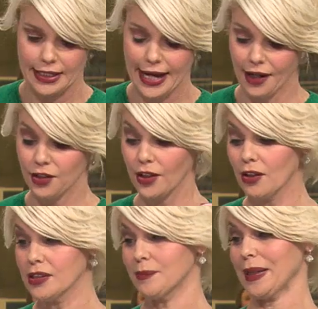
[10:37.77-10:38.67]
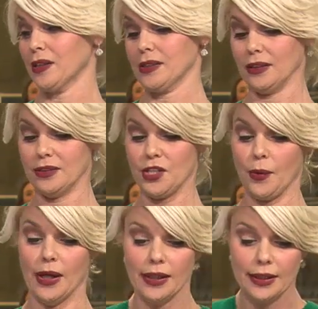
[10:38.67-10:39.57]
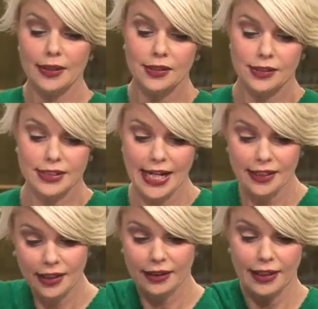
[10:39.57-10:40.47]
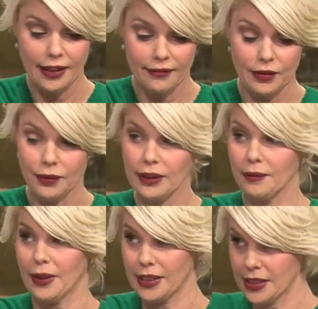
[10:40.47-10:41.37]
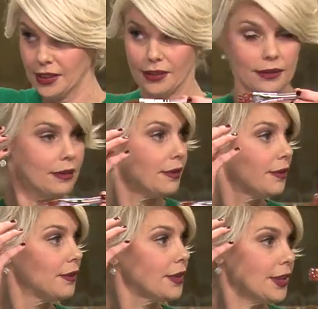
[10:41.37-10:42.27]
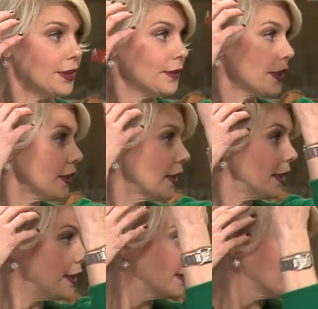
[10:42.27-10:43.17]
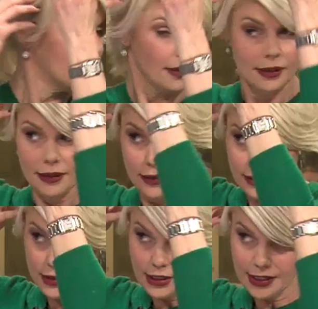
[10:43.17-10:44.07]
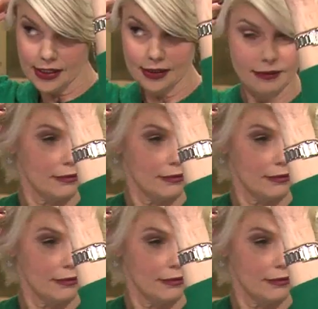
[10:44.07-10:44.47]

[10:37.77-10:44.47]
Now, you can go as big or as little as you want. So technically, if you really wanted to, you could just